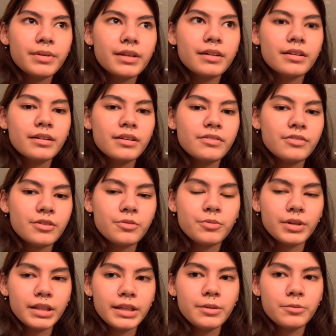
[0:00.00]
But if you
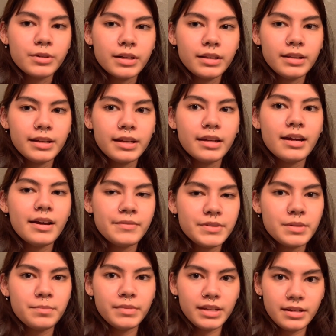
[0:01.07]
really want to like have
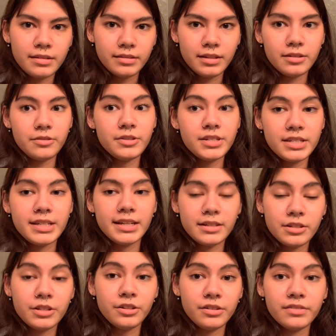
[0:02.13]
something that'll
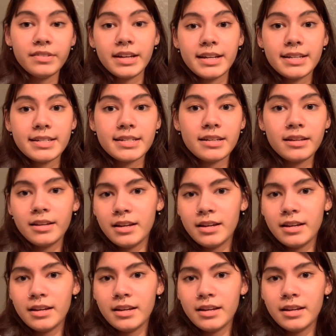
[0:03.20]
stick to your face,